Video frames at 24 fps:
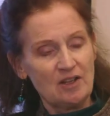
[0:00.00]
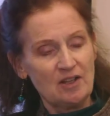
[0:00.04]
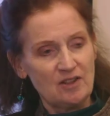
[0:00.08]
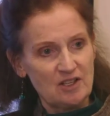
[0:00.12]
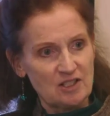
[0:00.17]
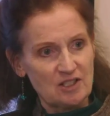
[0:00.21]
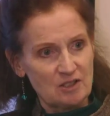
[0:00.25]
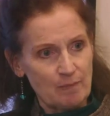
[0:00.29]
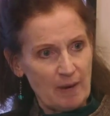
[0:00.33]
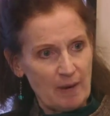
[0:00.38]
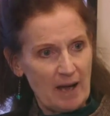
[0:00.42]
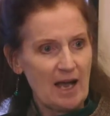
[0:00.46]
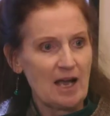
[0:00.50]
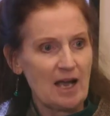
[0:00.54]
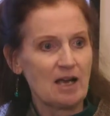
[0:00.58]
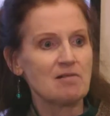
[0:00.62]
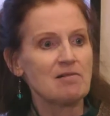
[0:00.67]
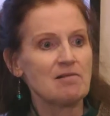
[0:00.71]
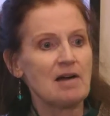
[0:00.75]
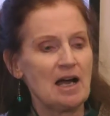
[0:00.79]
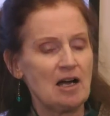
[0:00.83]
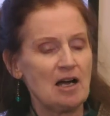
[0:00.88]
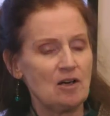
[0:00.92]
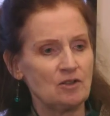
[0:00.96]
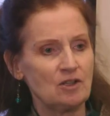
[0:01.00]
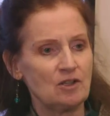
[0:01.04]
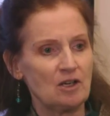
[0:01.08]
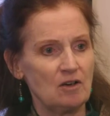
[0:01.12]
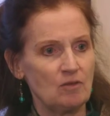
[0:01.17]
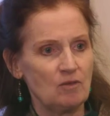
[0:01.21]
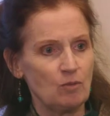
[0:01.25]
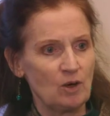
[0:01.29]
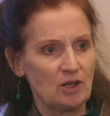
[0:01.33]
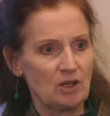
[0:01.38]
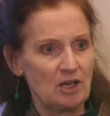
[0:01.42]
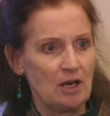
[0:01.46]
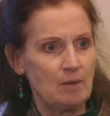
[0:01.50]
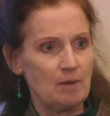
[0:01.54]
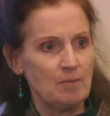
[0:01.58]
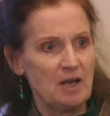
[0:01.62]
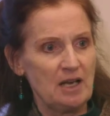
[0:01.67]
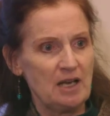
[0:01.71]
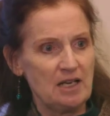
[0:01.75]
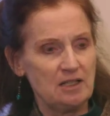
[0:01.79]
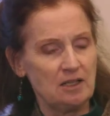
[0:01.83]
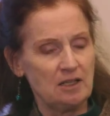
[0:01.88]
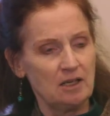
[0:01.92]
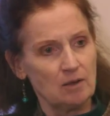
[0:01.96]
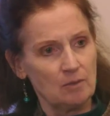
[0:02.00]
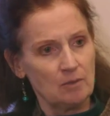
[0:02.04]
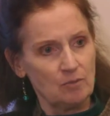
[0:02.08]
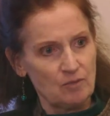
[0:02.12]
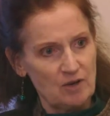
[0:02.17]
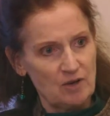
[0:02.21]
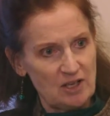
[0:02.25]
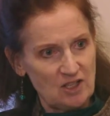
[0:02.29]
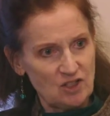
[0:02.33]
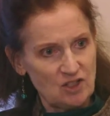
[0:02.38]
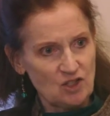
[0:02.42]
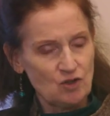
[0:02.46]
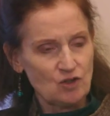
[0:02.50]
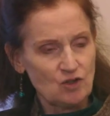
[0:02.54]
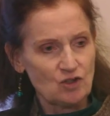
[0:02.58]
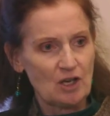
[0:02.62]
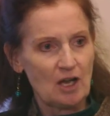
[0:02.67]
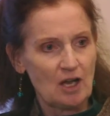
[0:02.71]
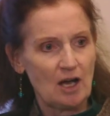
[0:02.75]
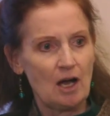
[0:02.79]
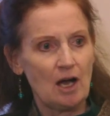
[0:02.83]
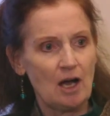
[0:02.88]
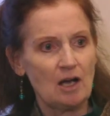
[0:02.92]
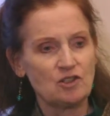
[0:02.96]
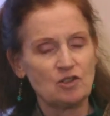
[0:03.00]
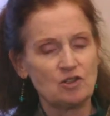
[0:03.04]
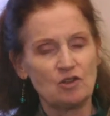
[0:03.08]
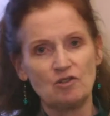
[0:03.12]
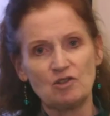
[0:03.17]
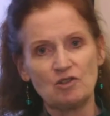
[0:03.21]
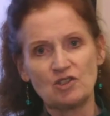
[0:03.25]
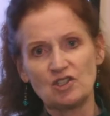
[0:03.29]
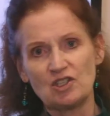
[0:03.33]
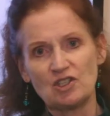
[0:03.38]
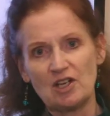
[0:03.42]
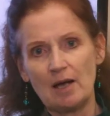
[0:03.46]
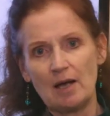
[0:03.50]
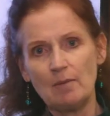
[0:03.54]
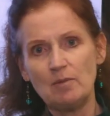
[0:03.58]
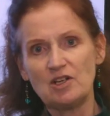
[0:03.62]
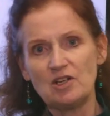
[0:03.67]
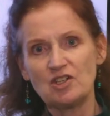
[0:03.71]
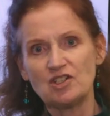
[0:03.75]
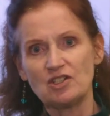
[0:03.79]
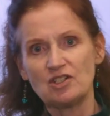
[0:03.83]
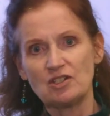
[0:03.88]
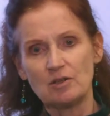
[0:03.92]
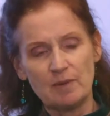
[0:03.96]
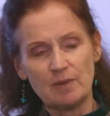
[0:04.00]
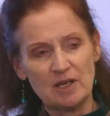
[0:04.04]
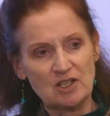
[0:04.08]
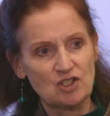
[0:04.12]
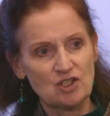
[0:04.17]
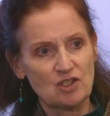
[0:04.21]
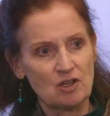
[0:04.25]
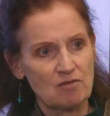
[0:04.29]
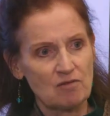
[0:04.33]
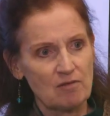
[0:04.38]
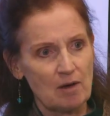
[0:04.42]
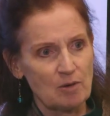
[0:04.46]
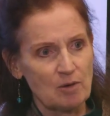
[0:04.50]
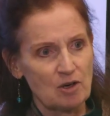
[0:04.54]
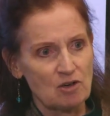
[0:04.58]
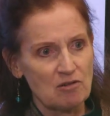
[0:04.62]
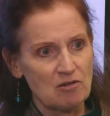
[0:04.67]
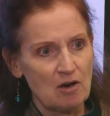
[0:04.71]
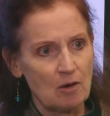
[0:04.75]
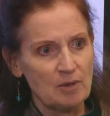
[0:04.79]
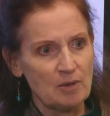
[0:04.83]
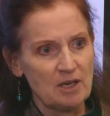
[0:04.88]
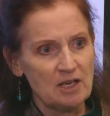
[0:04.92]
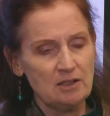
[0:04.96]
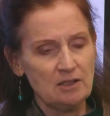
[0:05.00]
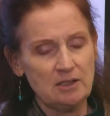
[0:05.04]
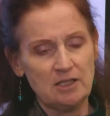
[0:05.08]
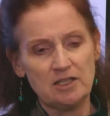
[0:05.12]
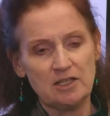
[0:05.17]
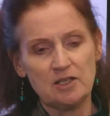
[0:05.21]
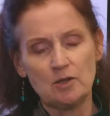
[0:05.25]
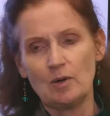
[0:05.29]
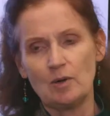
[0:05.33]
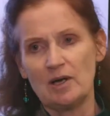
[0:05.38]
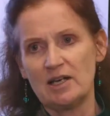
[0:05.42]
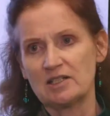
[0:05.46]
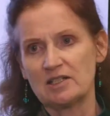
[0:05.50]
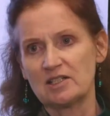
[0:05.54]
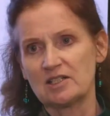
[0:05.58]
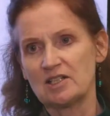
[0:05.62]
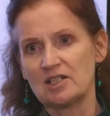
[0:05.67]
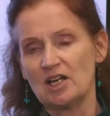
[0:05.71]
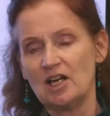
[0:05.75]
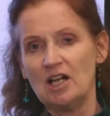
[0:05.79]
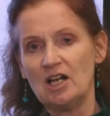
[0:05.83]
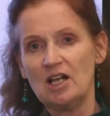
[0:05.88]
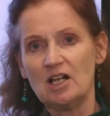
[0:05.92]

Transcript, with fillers: this background of what our main issues are to establish a domestic rubber crop in the US,